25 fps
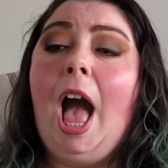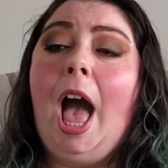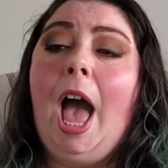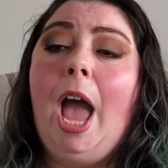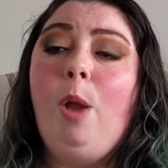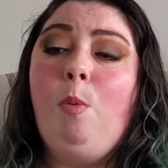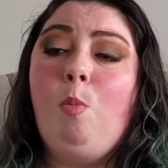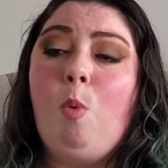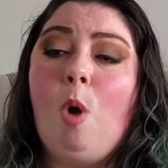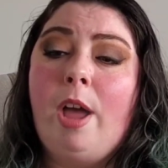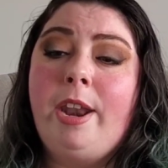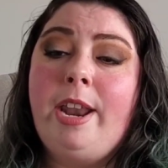
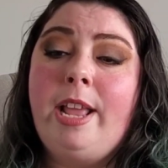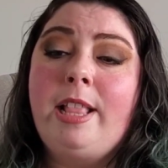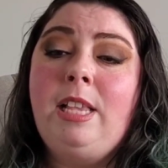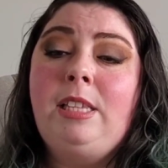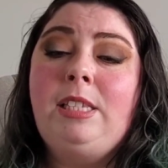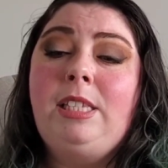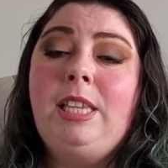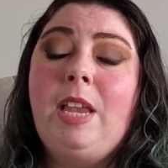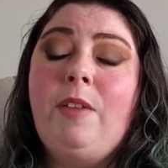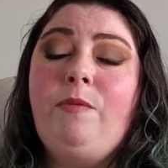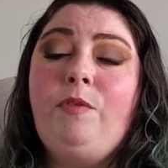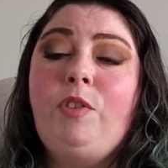I want in
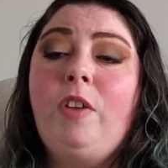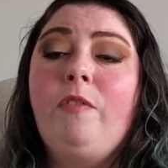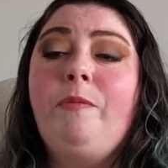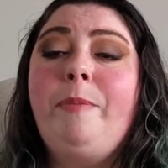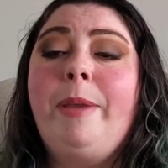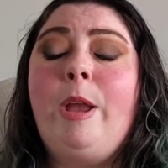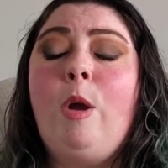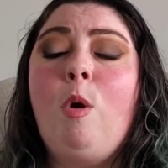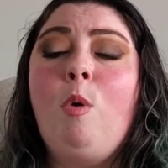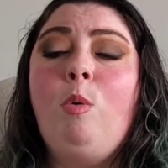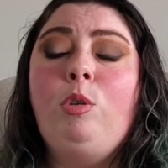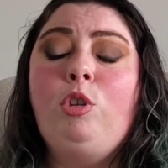the safety of
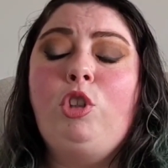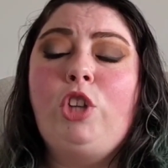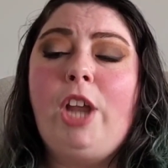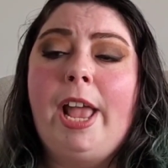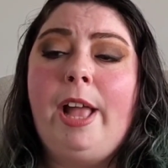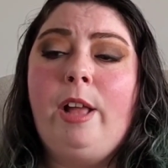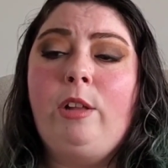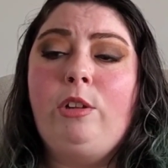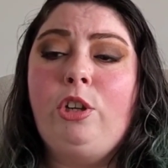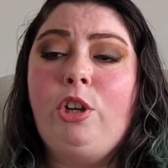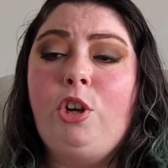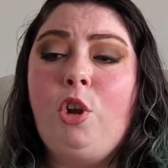my own
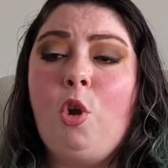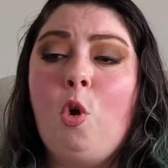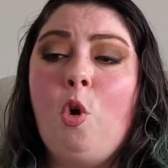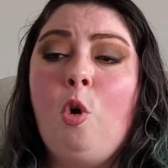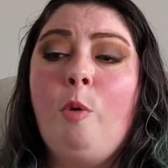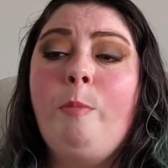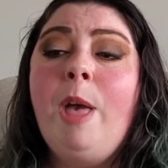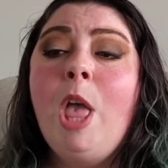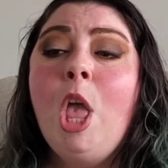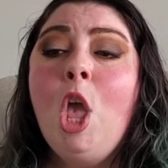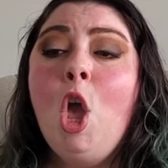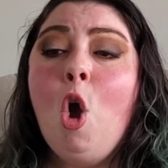childhood
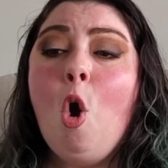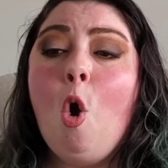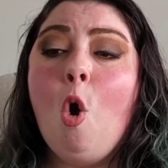home